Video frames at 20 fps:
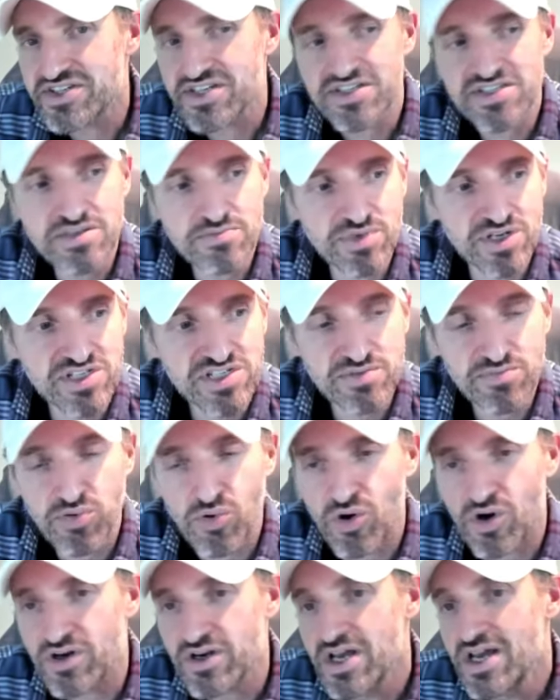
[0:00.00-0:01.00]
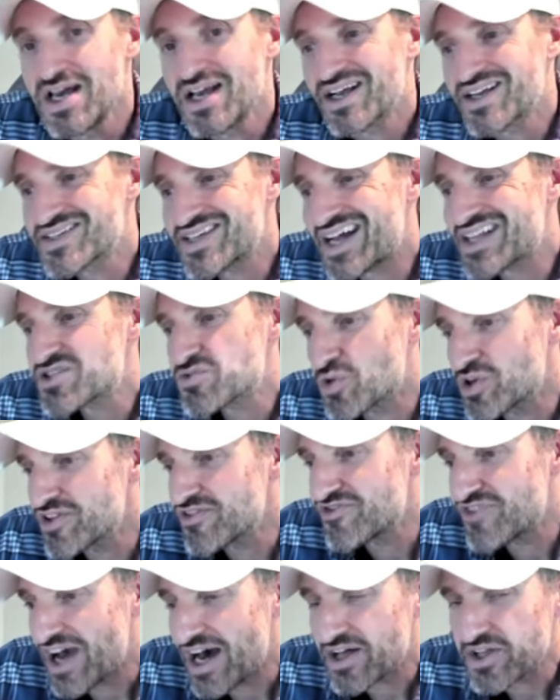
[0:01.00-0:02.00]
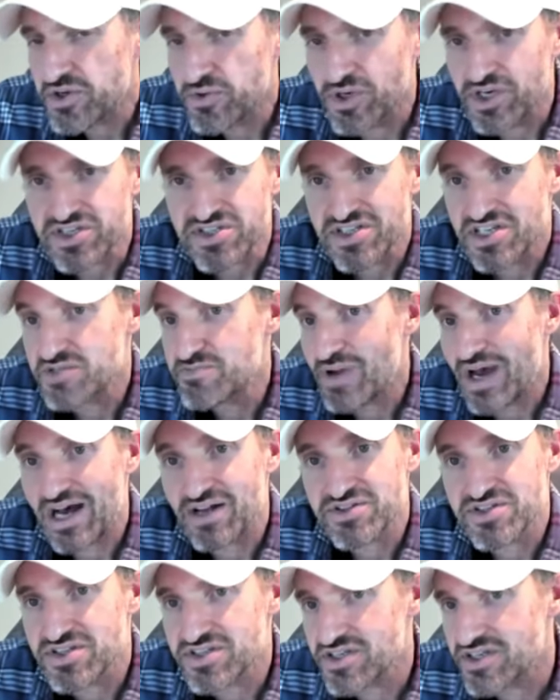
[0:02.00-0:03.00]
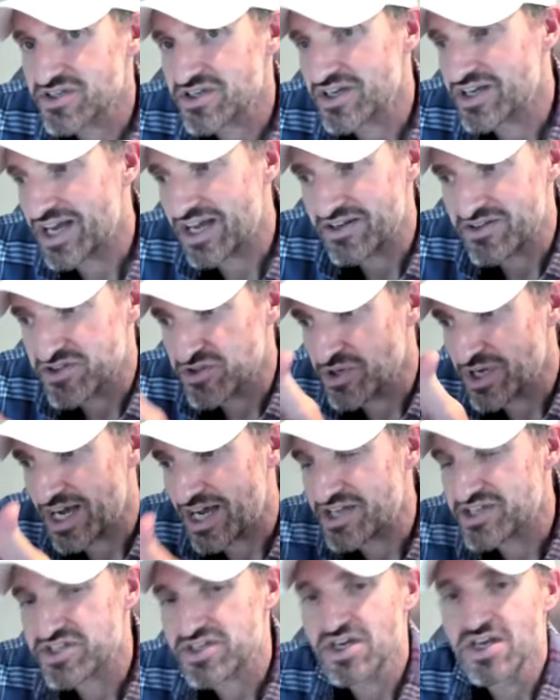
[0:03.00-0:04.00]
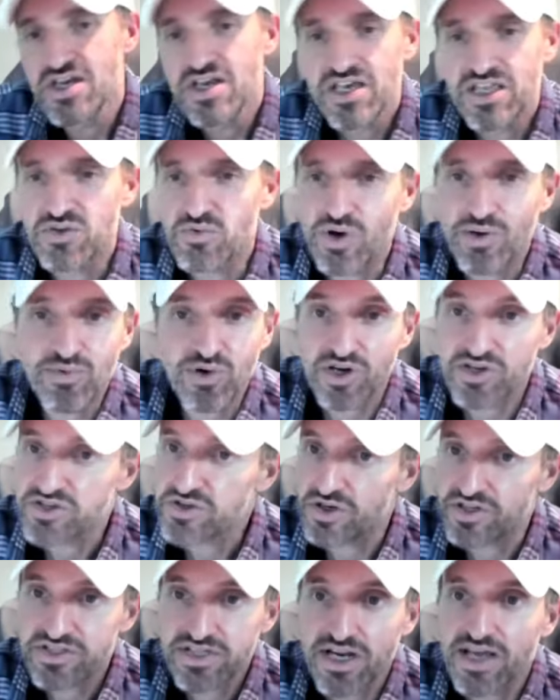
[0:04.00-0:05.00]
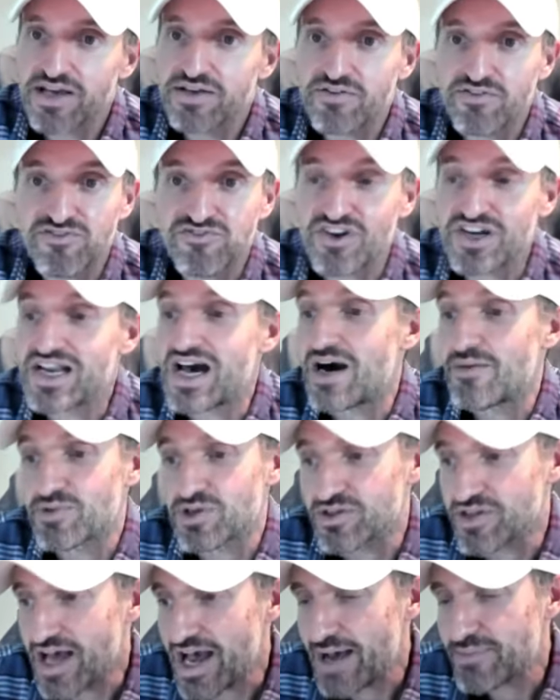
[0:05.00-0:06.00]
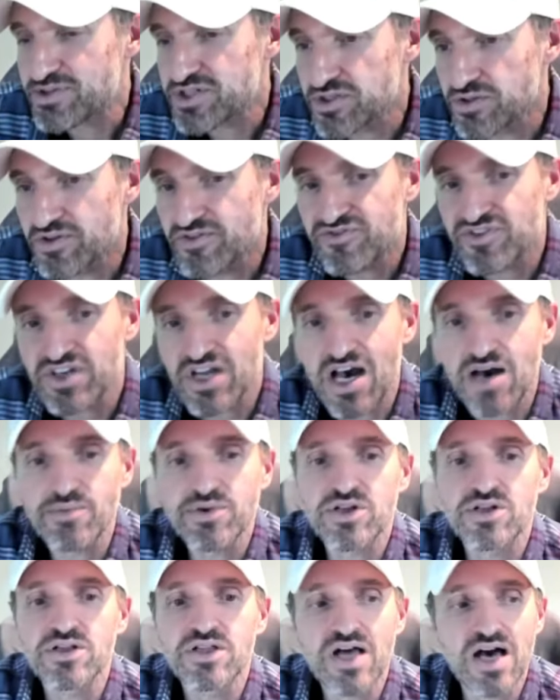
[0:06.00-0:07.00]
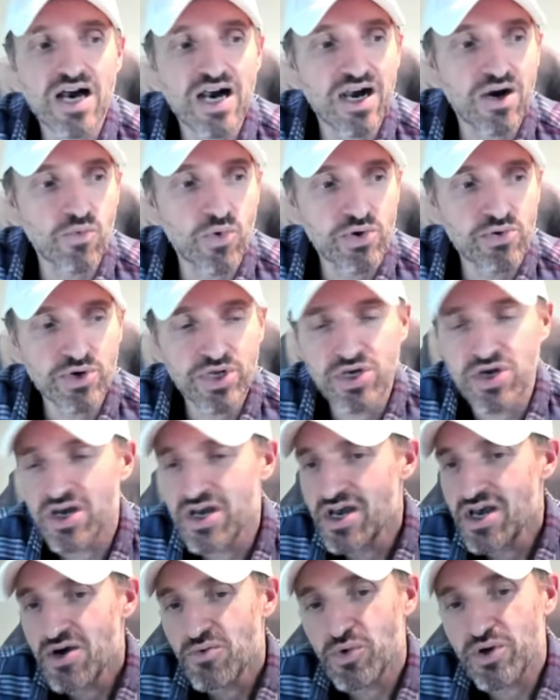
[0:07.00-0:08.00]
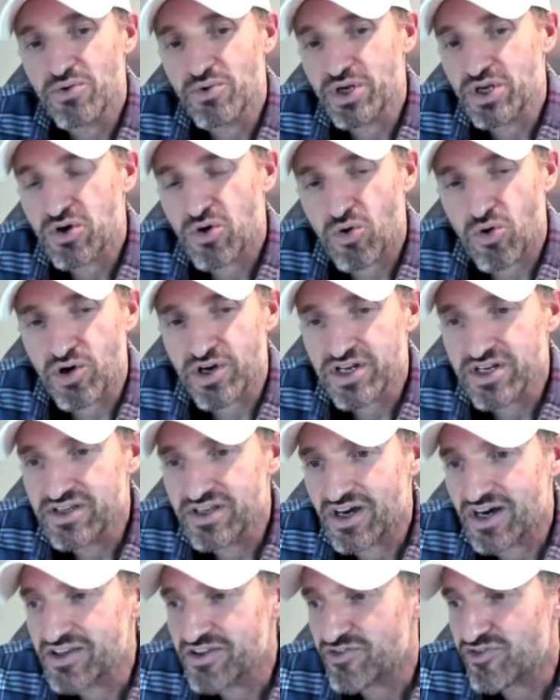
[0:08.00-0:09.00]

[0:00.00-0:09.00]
60 minute support because that's where the value is. These balances, again, as you guys in the webinar saw today, phenomenal, absolutely phenomenal. Uh, we rec- we recorded uh,